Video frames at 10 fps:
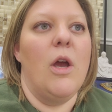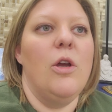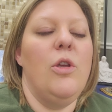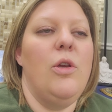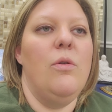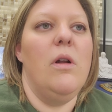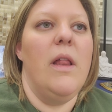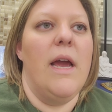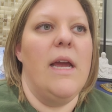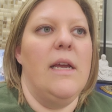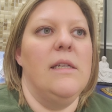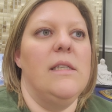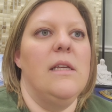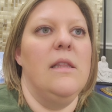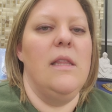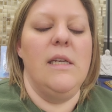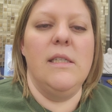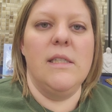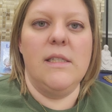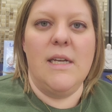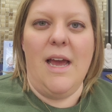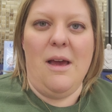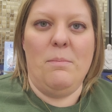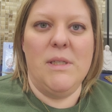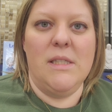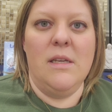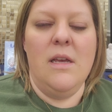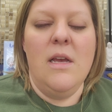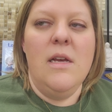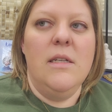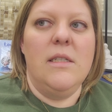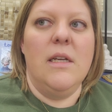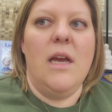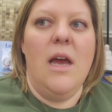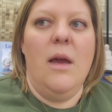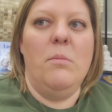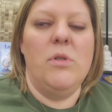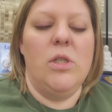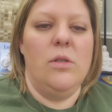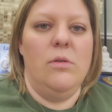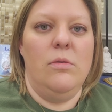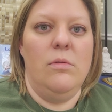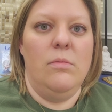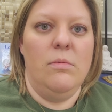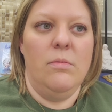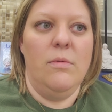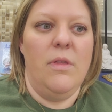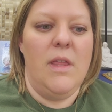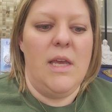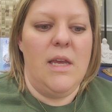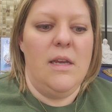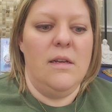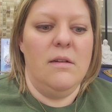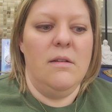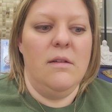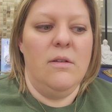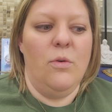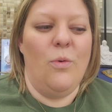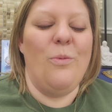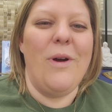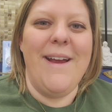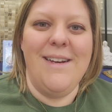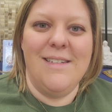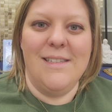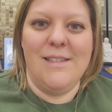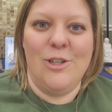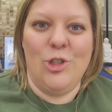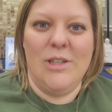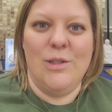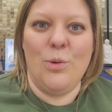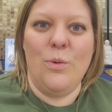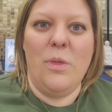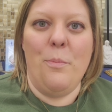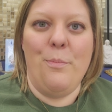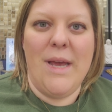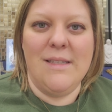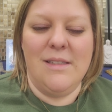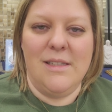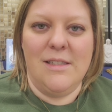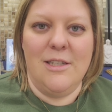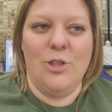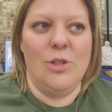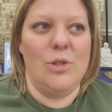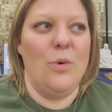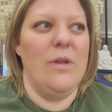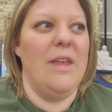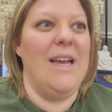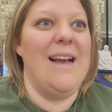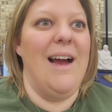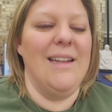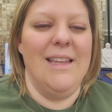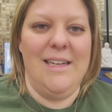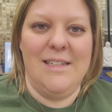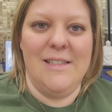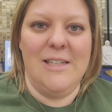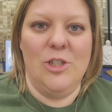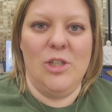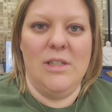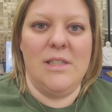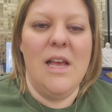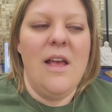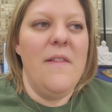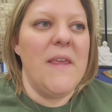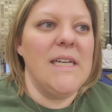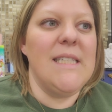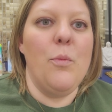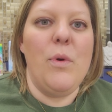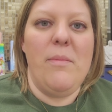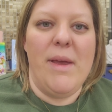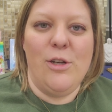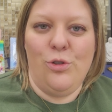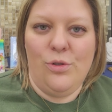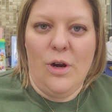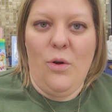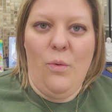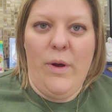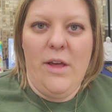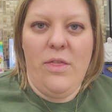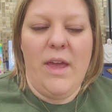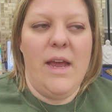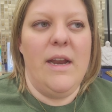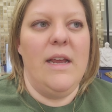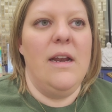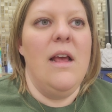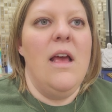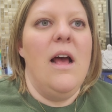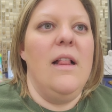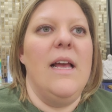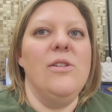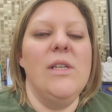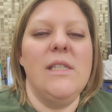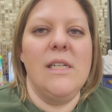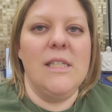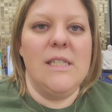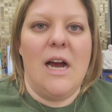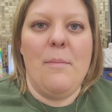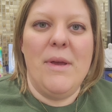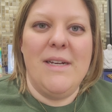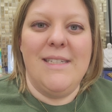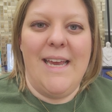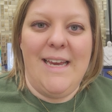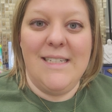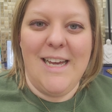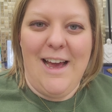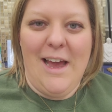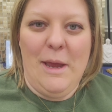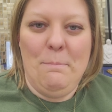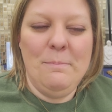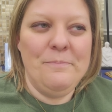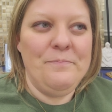utilize these steps to come to the right decisions or the best decisions or the godly decisions, things that we may struggle with. And it allows us to stop and take time.